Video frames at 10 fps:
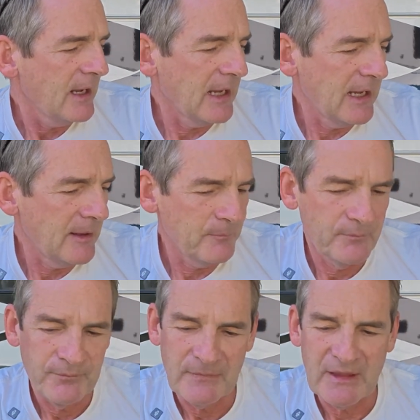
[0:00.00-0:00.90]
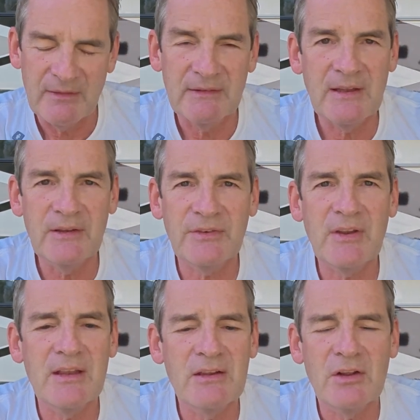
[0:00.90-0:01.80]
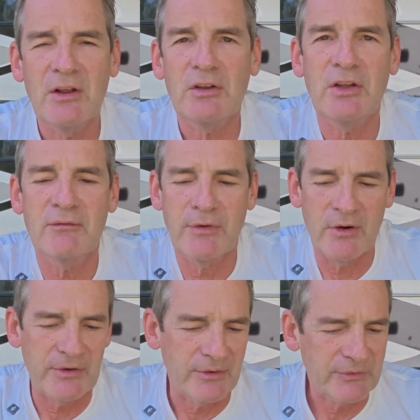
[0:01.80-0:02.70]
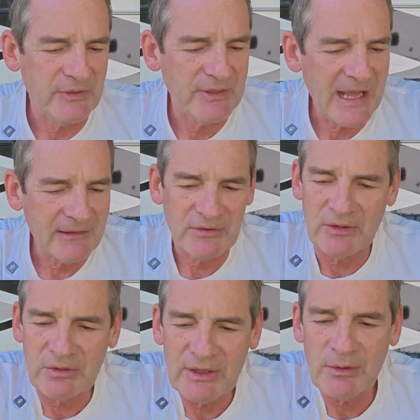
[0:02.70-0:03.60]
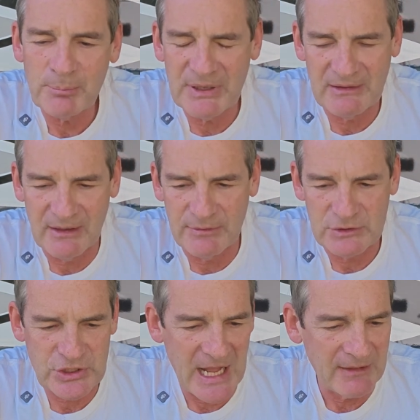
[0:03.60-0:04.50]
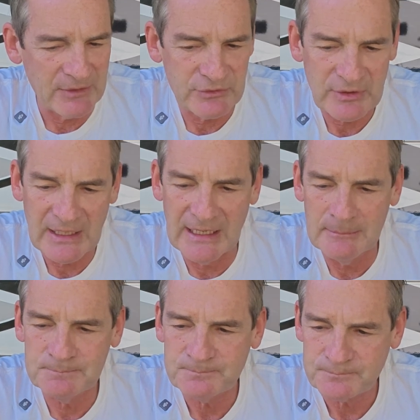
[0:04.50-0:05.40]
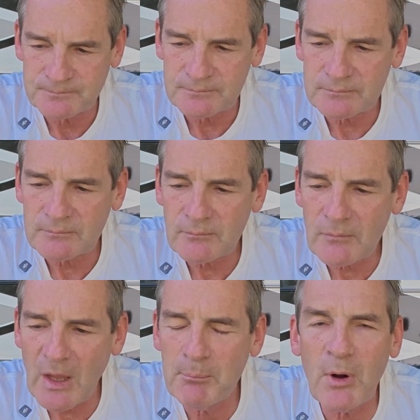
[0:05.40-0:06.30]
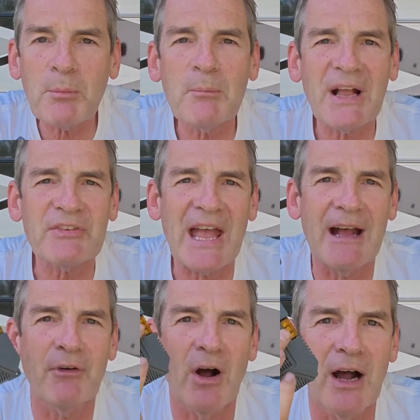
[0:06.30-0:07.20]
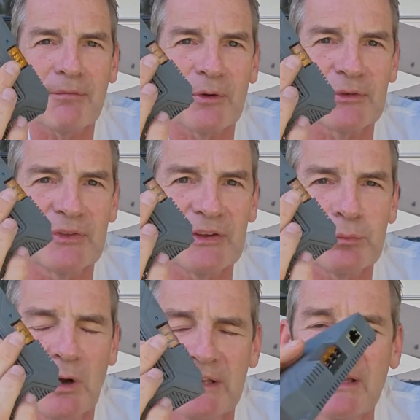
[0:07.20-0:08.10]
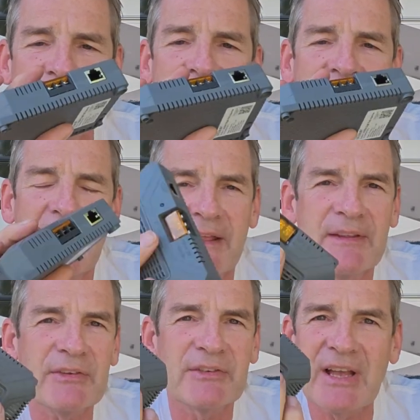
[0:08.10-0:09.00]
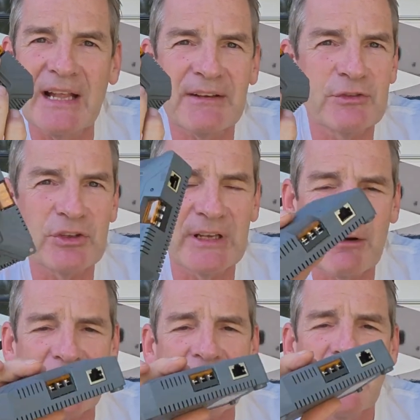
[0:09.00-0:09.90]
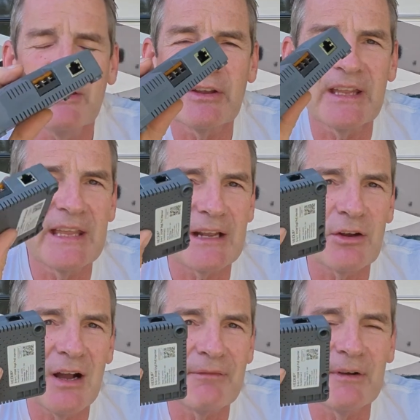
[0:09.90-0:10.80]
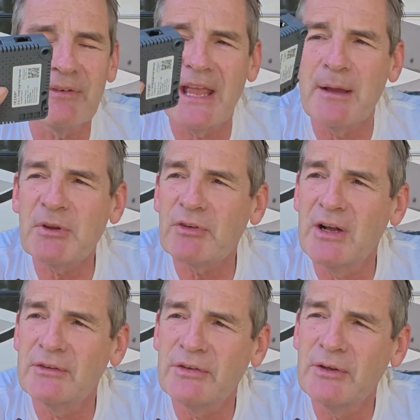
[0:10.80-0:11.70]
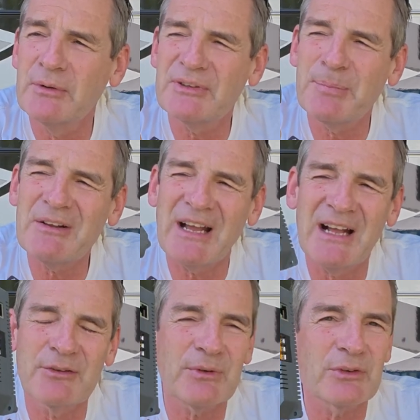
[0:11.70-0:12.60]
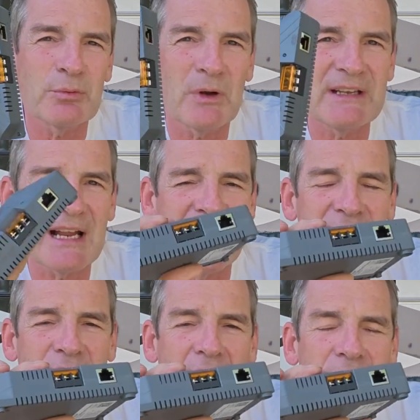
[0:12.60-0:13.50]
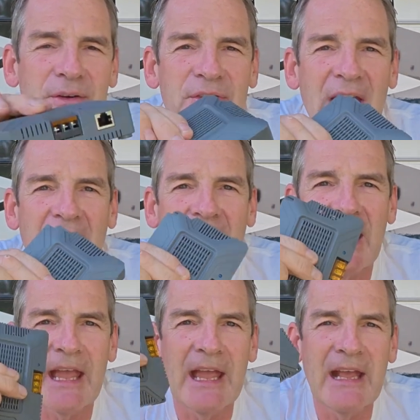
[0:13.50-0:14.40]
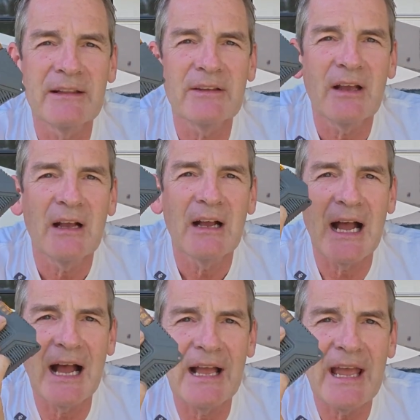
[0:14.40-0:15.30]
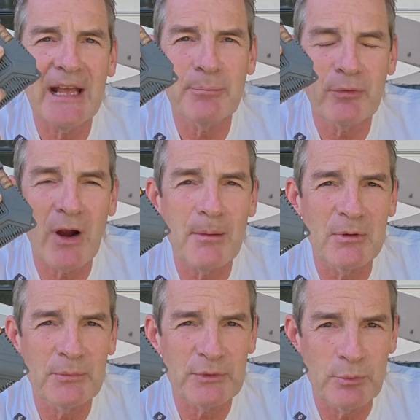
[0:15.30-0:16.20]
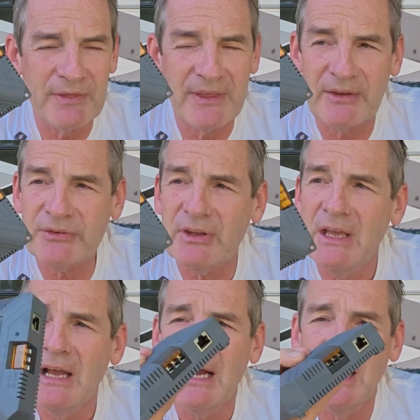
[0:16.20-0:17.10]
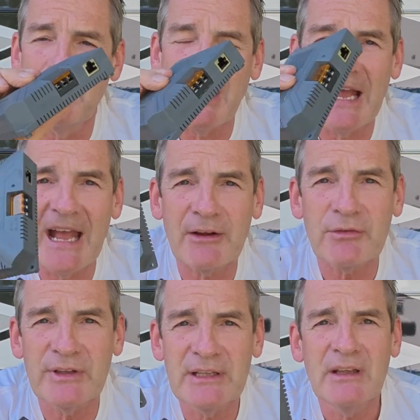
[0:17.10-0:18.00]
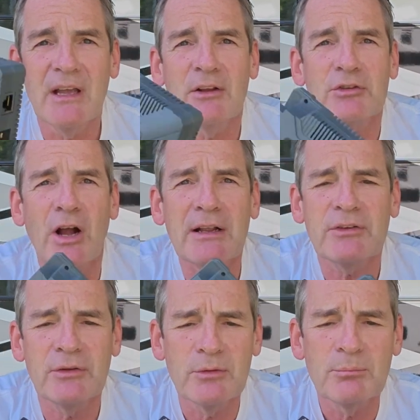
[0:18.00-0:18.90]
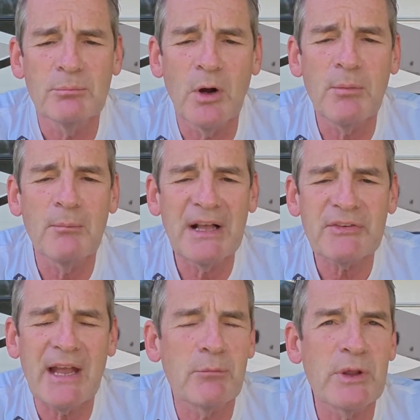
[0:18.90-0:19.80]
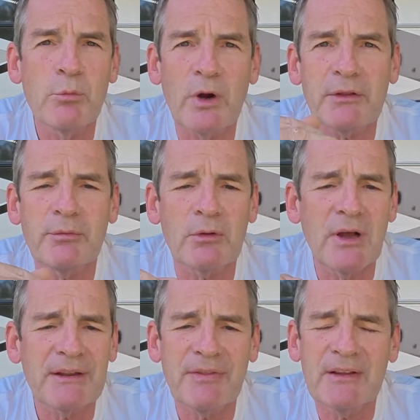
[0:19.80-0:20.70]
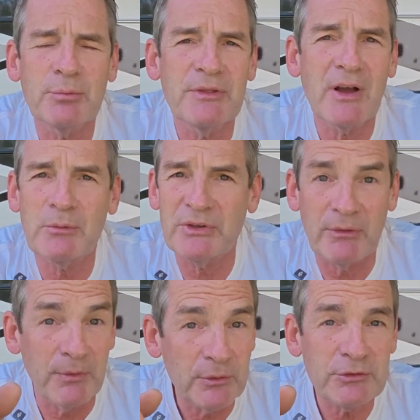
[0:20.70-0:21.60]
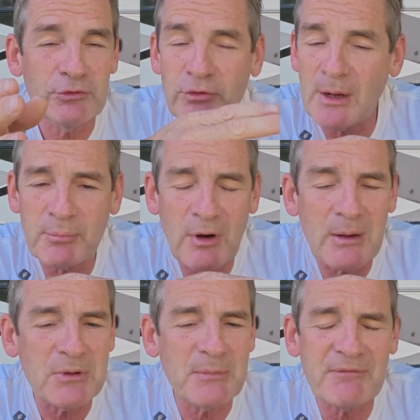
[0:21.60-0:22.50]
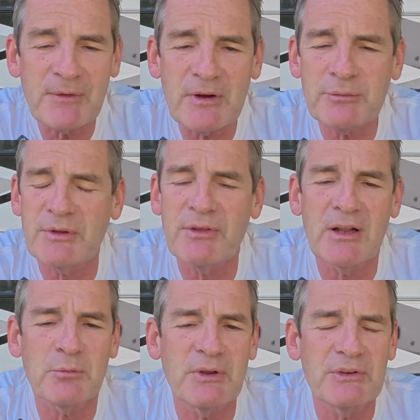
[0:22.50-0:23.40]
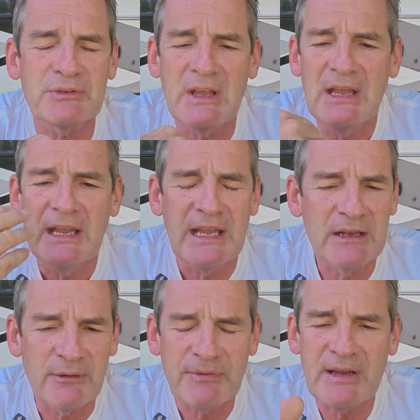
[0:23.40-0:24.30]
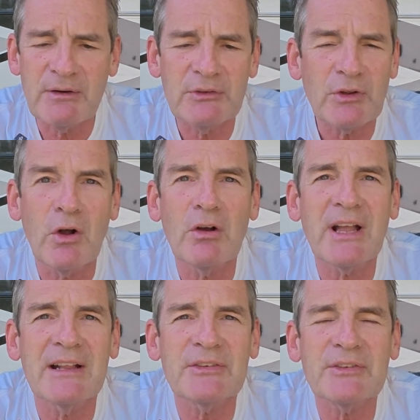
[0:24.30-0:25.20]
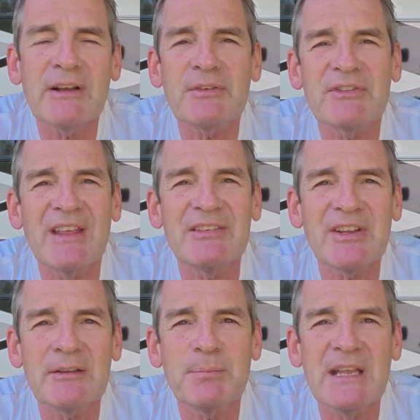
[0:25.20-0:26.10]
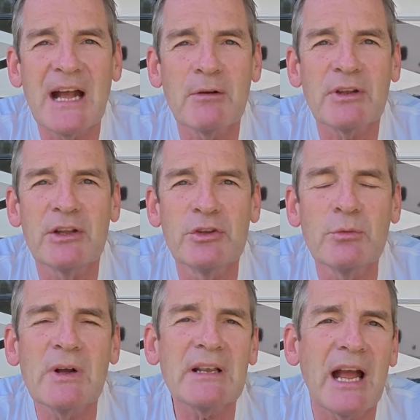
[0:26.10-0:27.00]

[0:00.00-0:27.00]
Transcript: Um, the DC converters, that's a little bit of a challenge. Um, Mobile Must Have offers this one, and this is kind of generic. You can get it off of Amazon too. It's about $129, and I had problems with this. Um, I actually talked to Mobile Must Have. We worked through a lot of things. We thought it was a voltage drop problem at first. We thought it was interference, all kinds of stuff. They sent me out a new one.